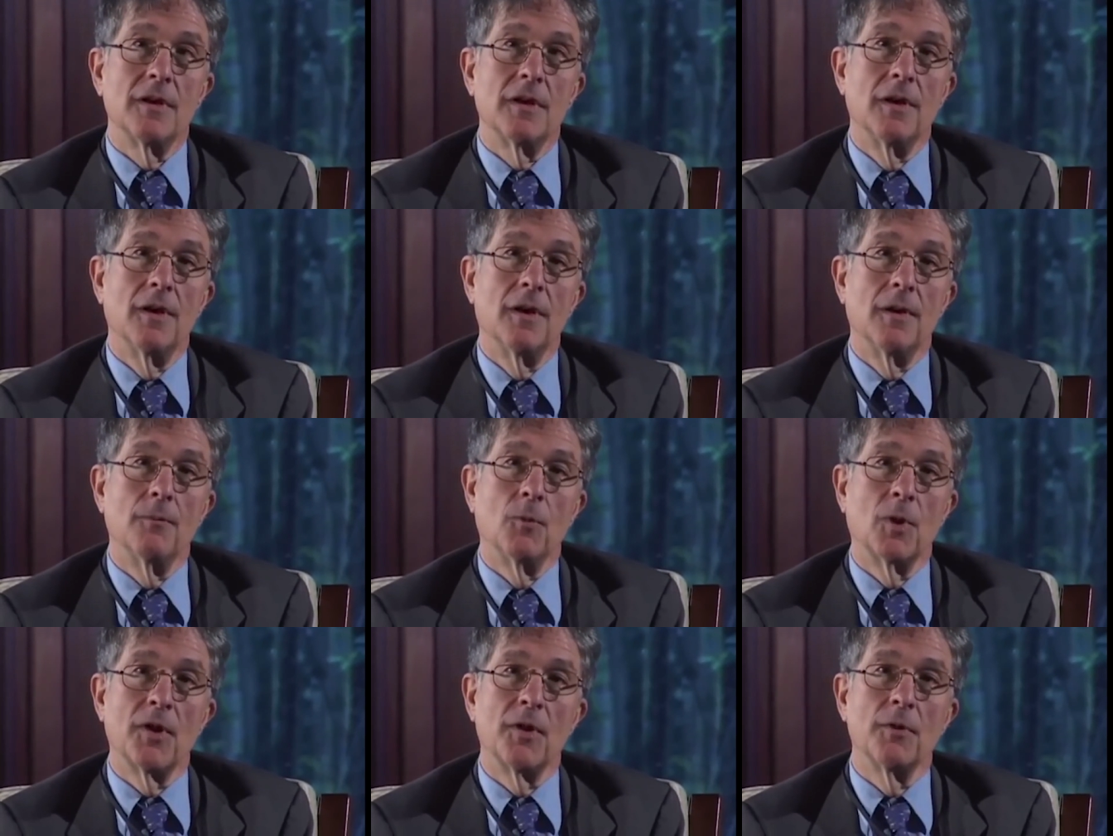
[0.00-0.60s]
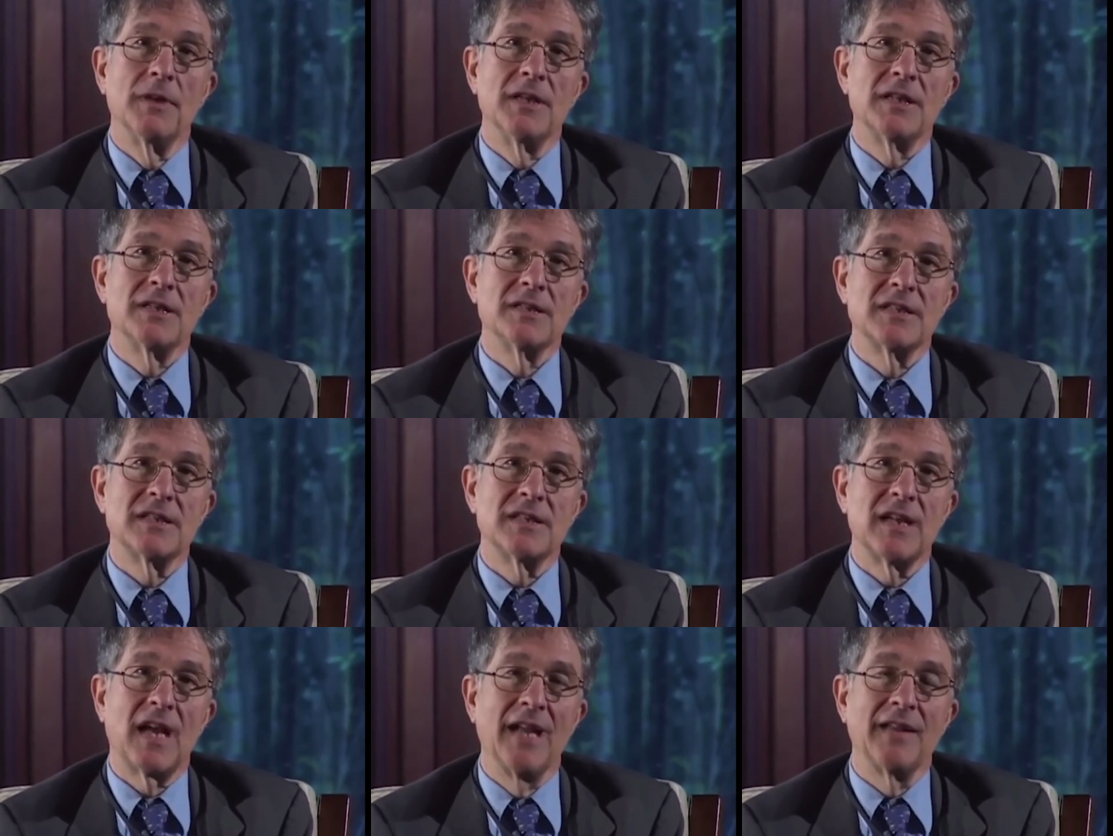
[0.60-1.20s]
Um, one of the
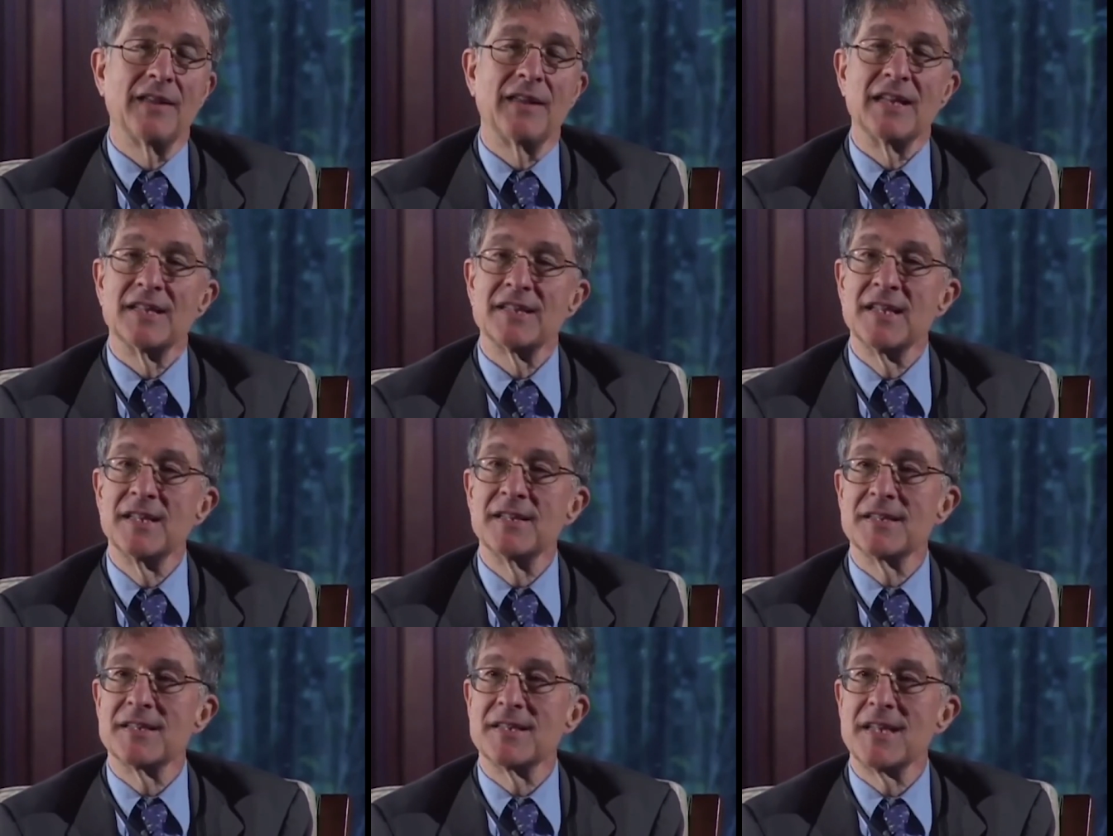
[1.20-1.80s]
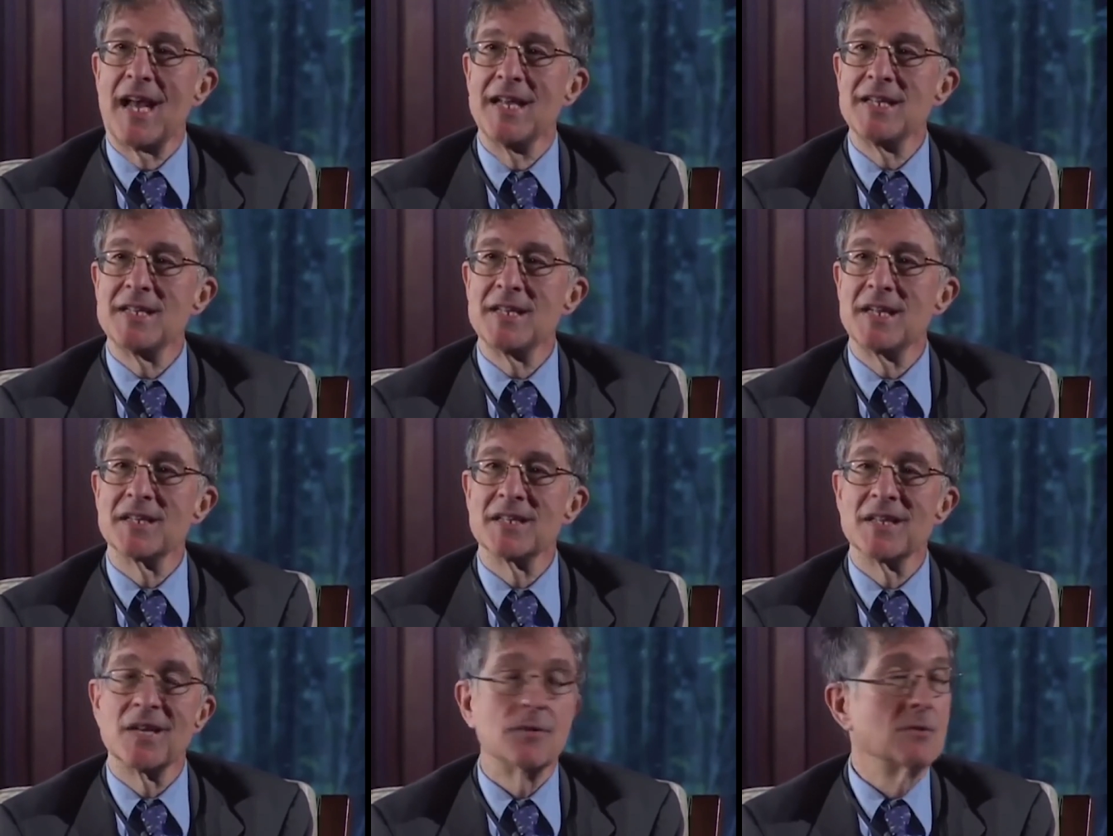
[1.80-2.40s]
reasons I think synthesizing
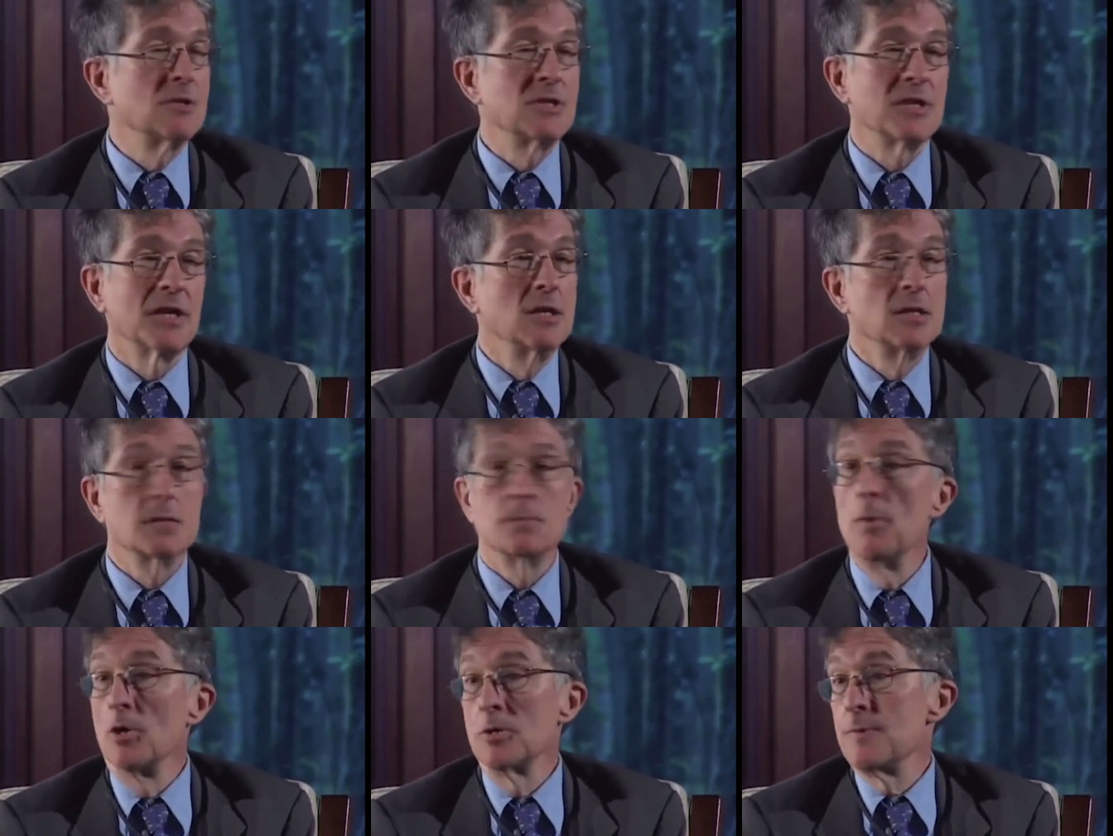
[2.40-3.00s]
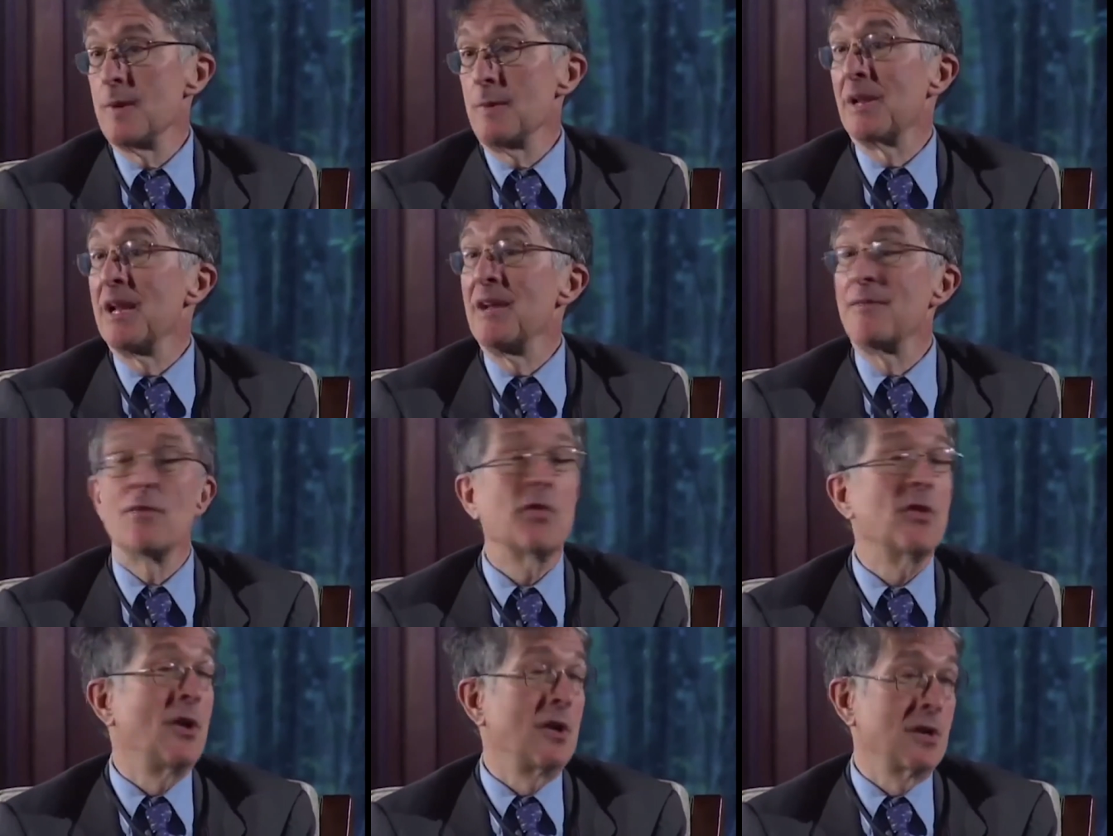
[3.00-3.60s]
is interesting is most people
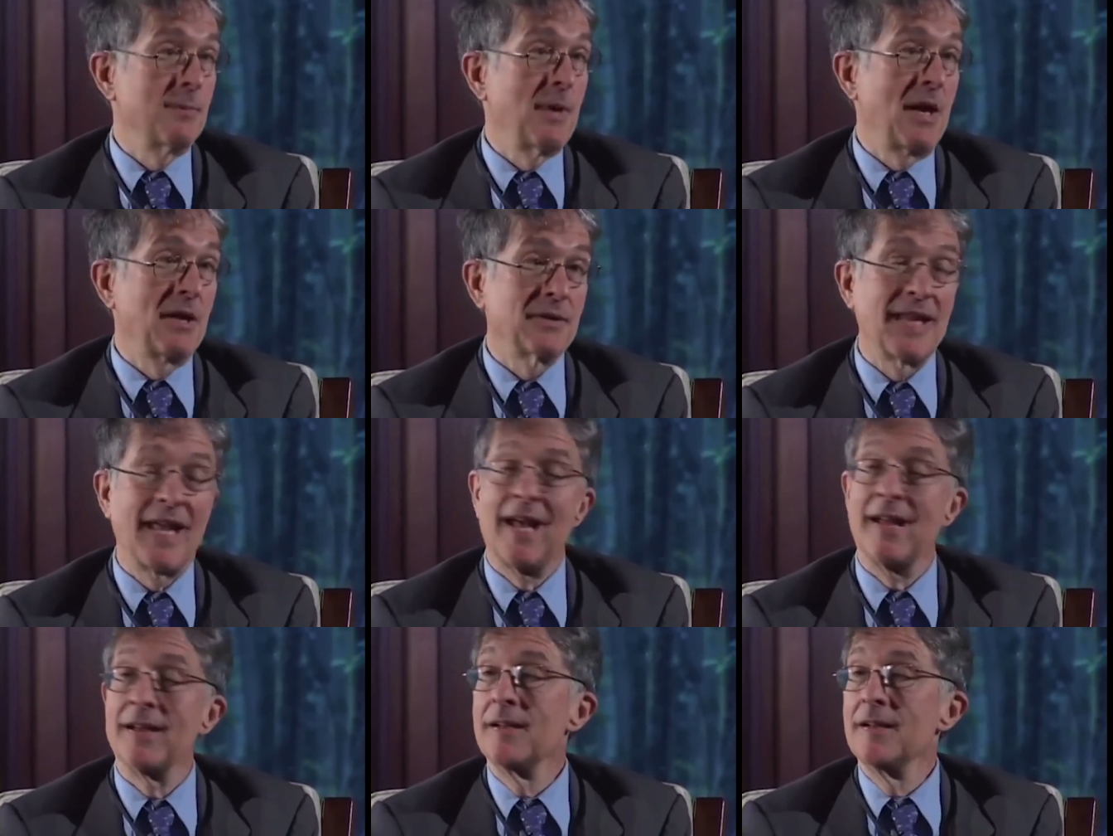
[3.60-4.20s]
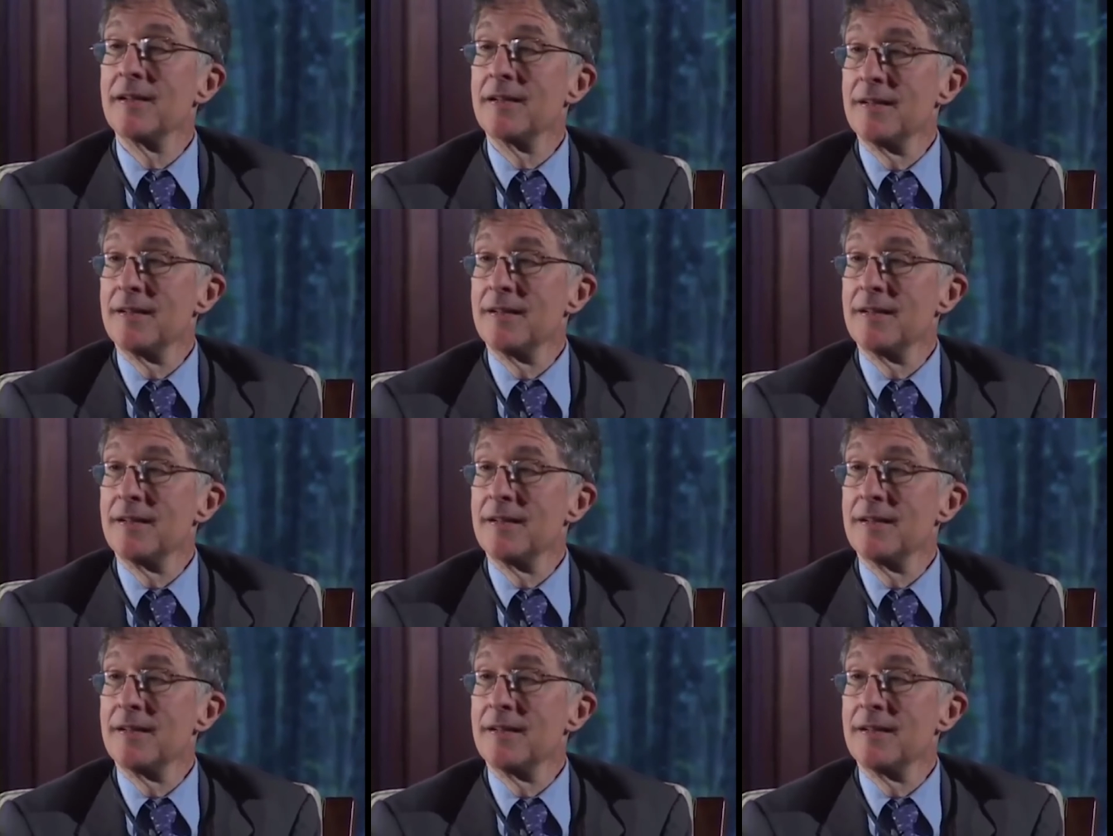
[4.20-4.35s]
haven't thought about that